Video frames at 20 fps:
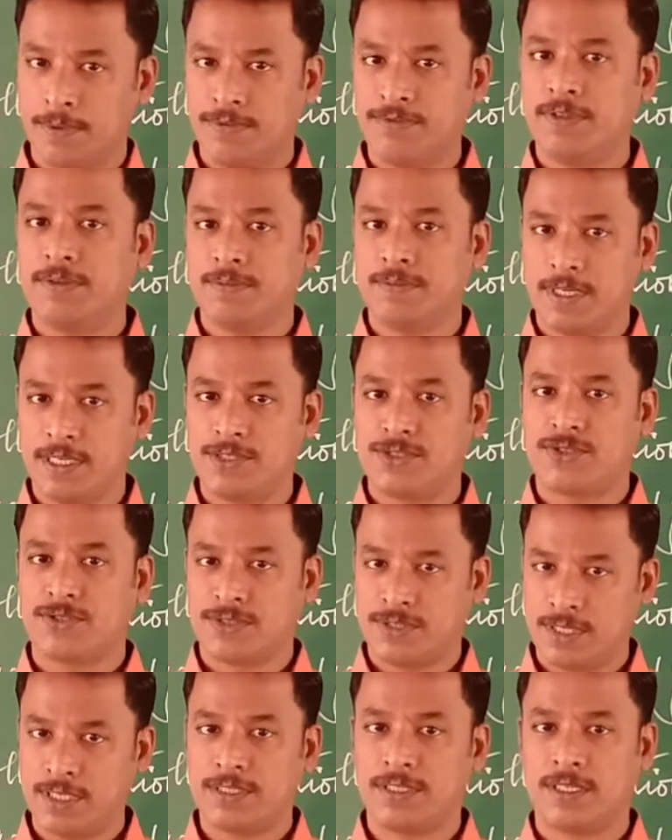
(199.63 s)
The poem
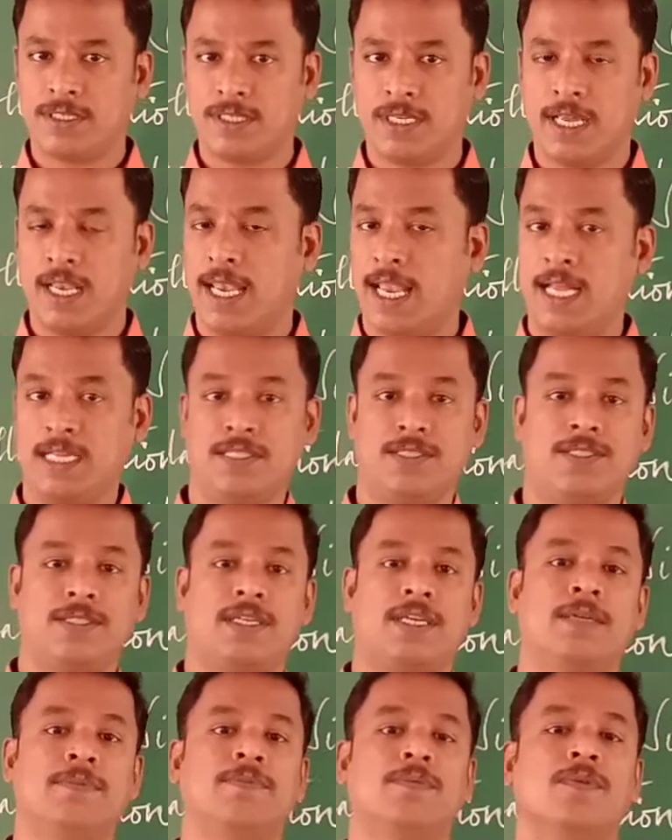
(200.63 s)
is set in a
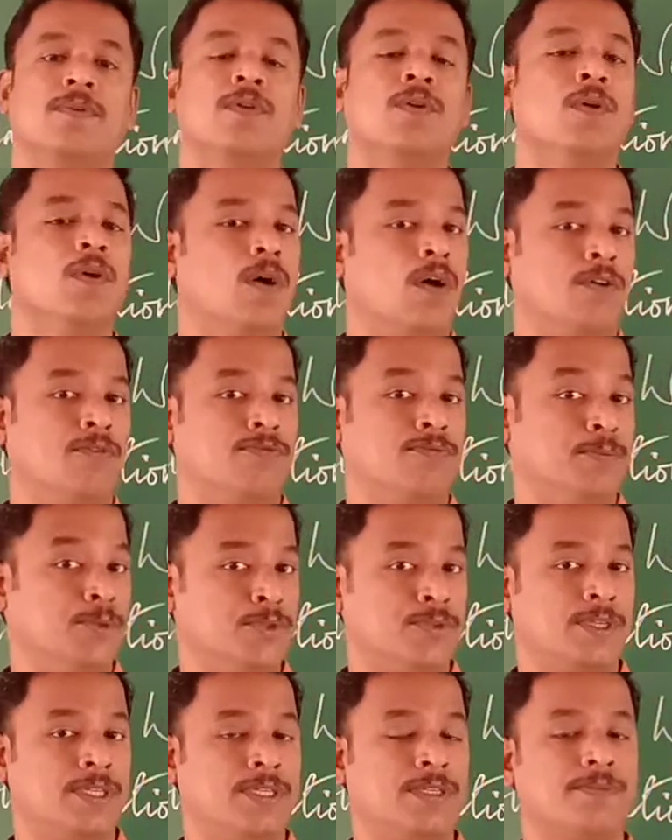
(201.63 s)
landscape of
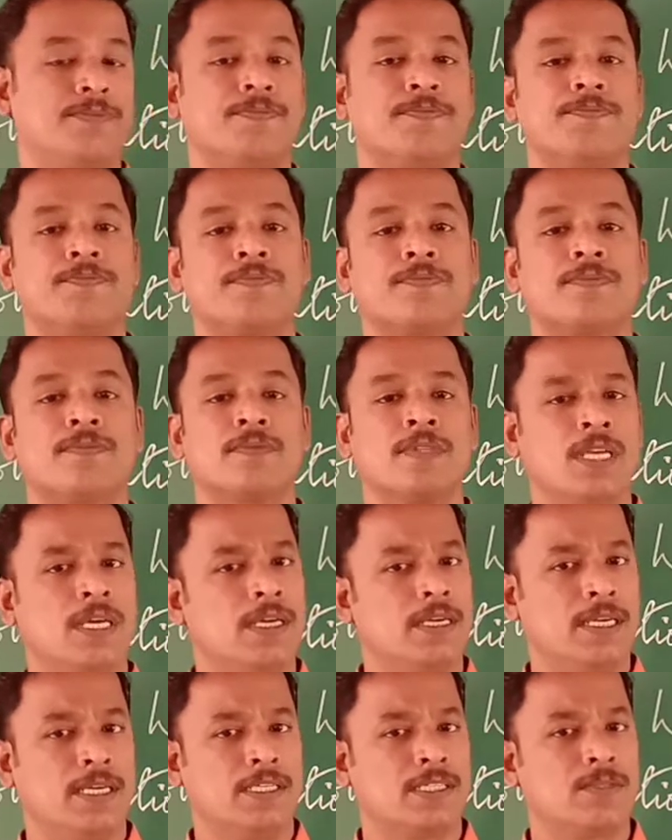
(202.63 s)
beauty,
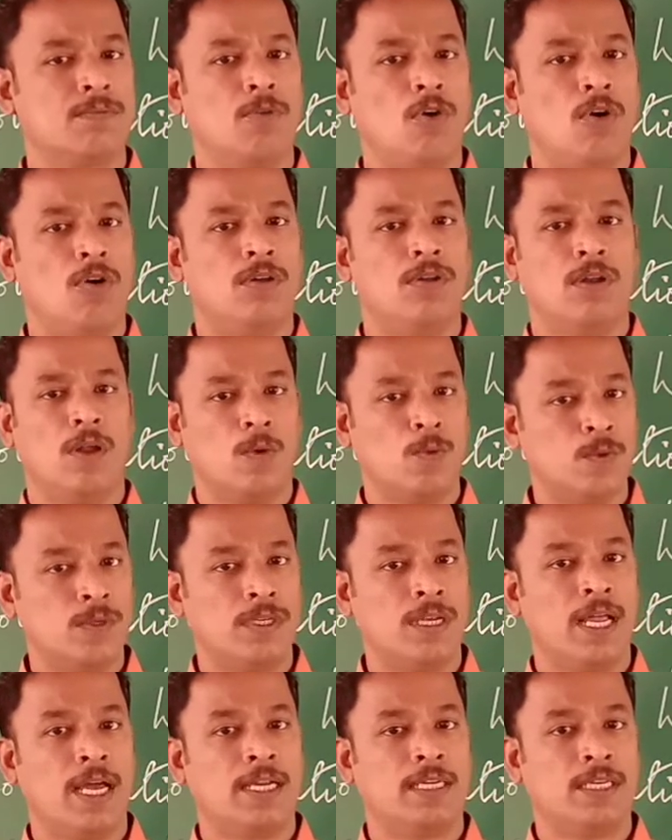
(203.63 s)
a small
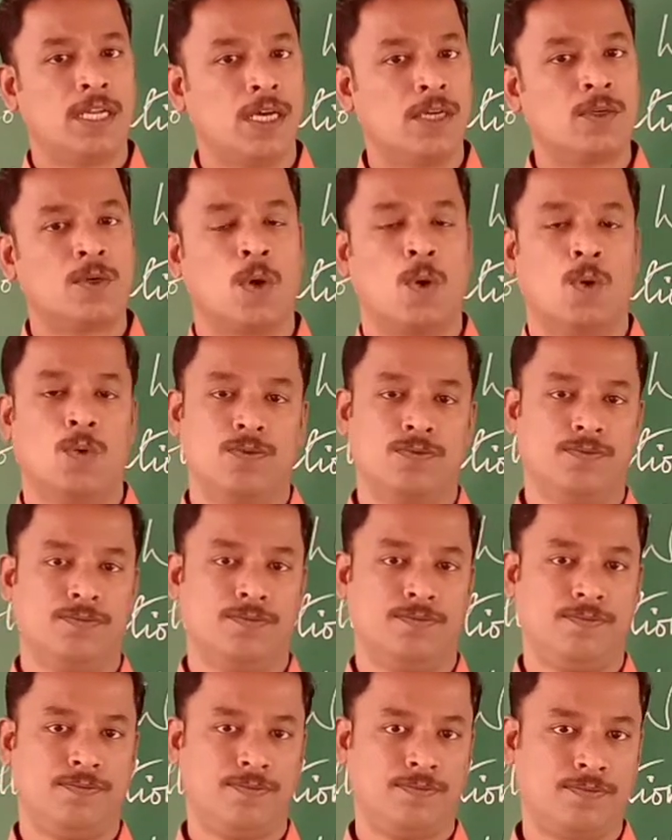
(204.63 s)
woodland grove.
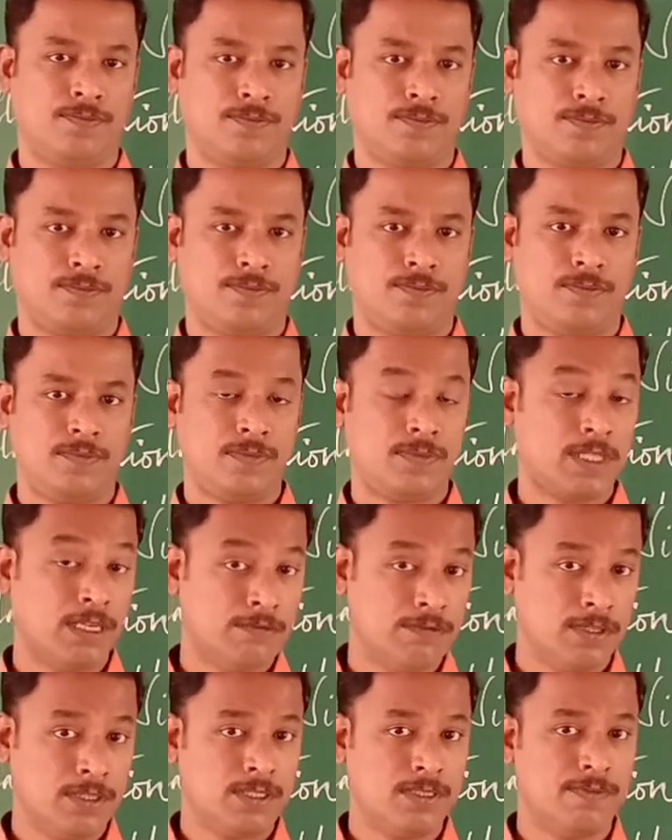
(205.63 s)

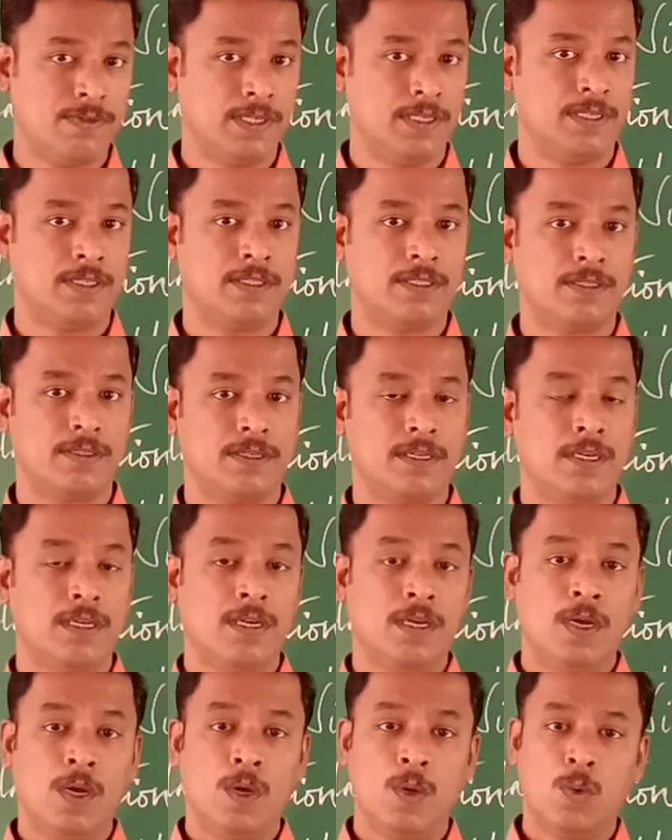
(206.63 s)
Wordsworth
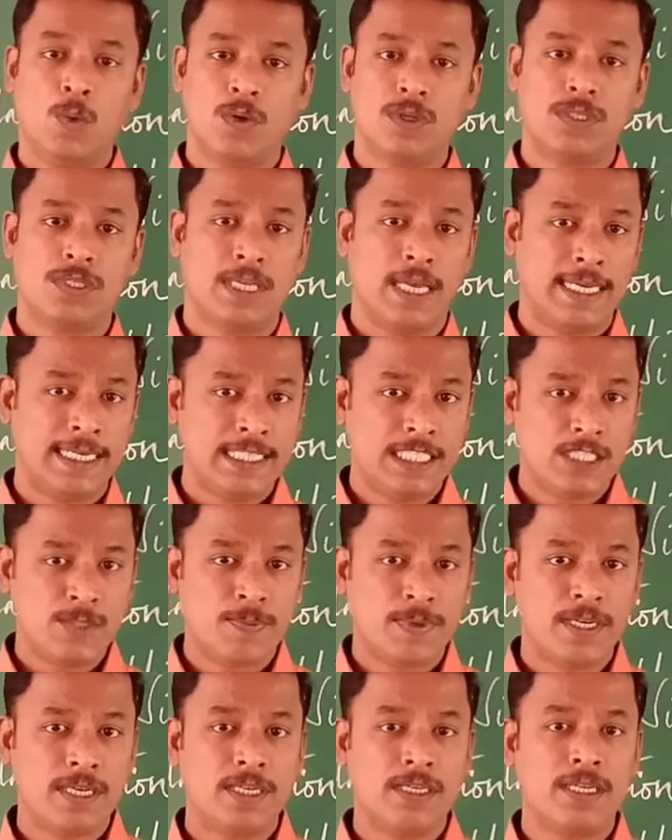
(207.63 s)
was
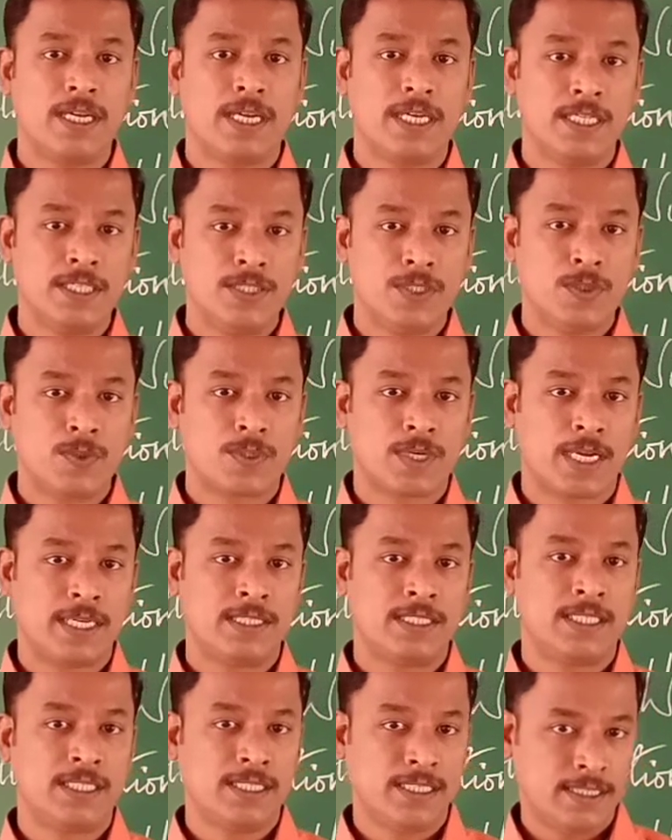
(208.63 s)
inspired into
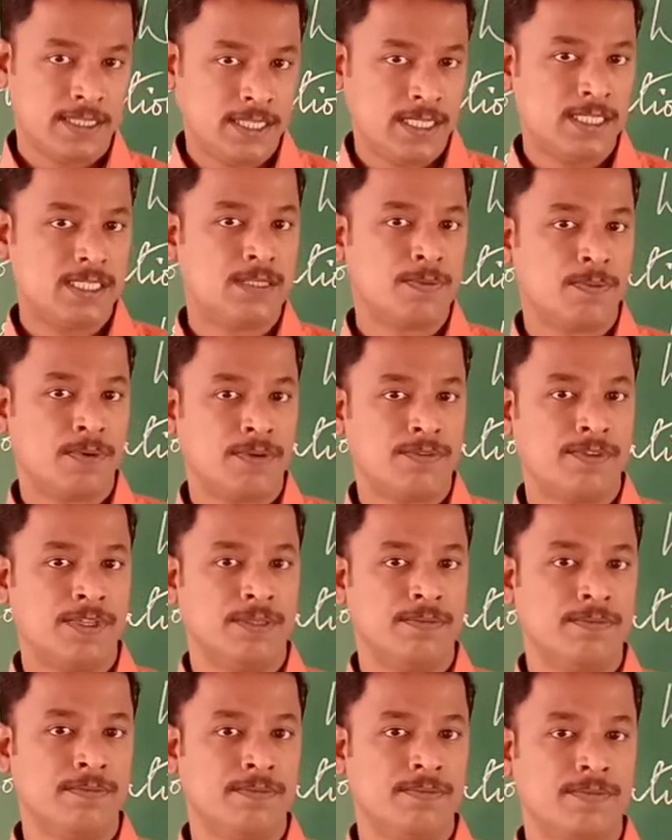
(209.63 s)
writing this
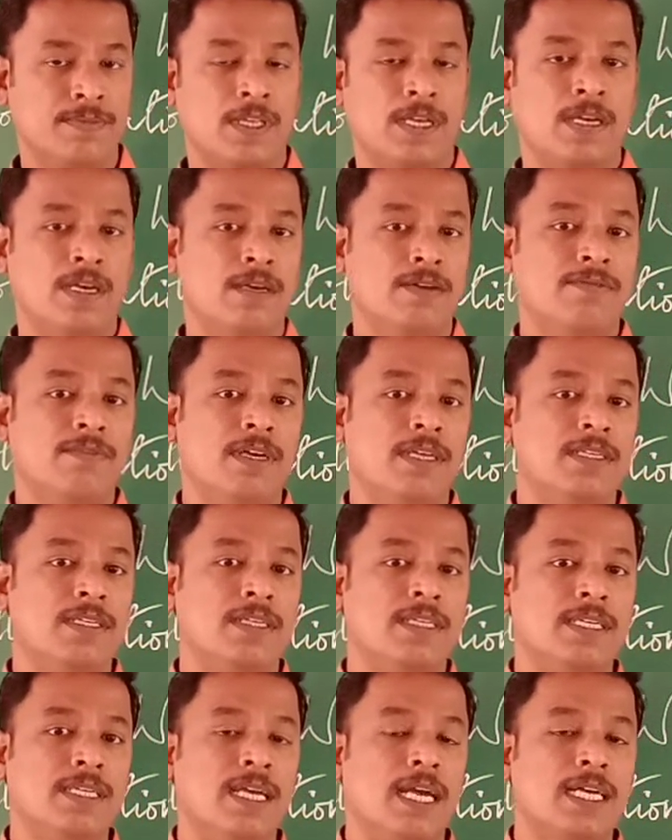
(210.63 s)
poem
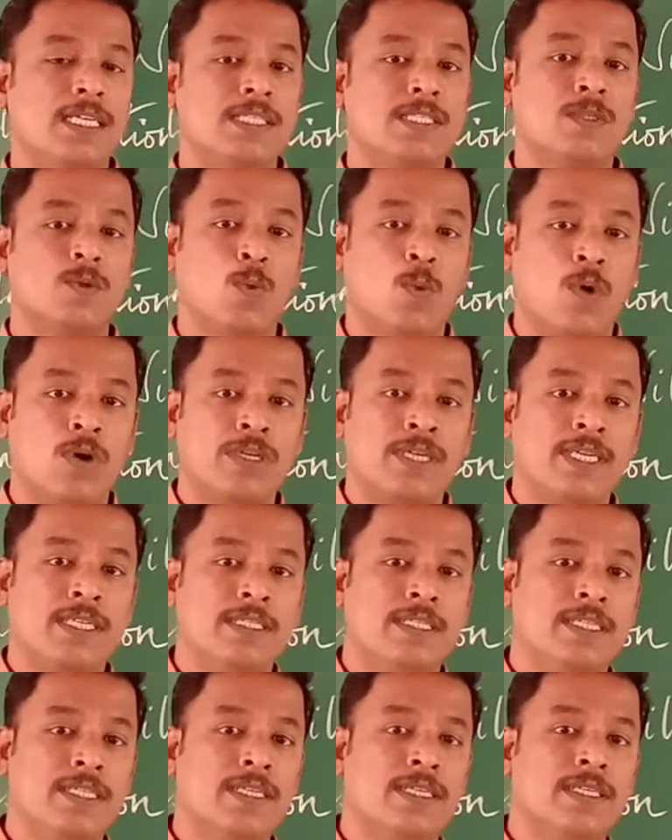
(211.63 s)
when he was
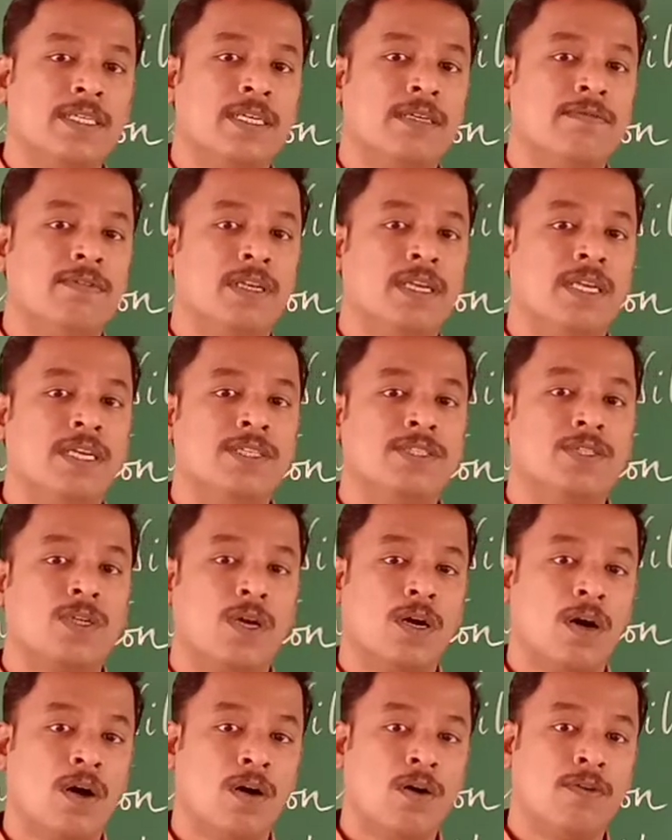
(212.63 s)
walking near a
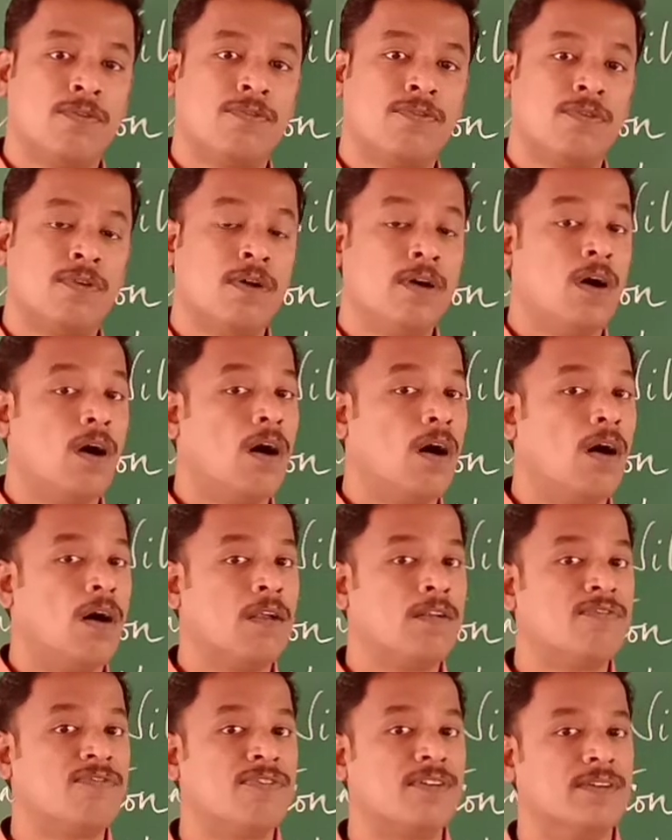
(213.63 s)
village of
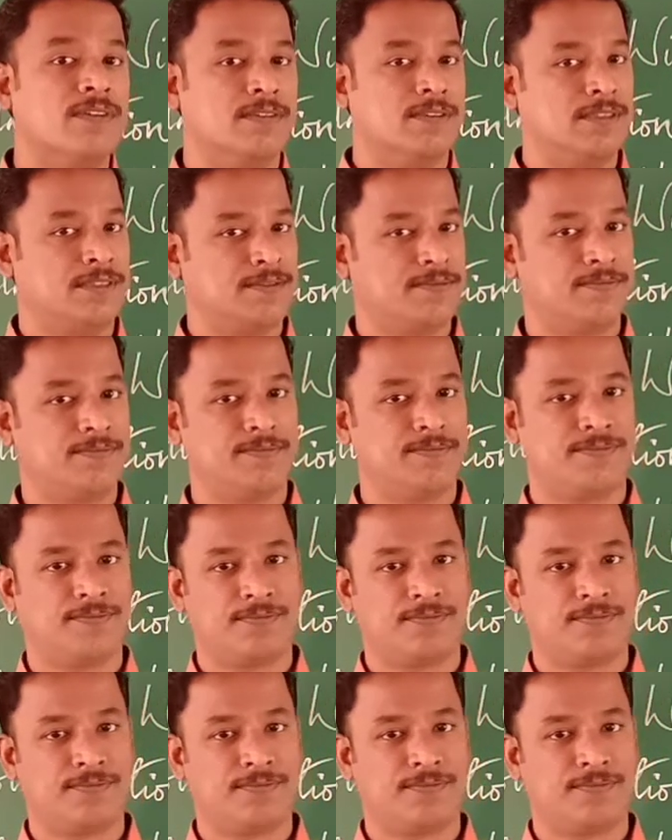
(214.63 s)
Alford.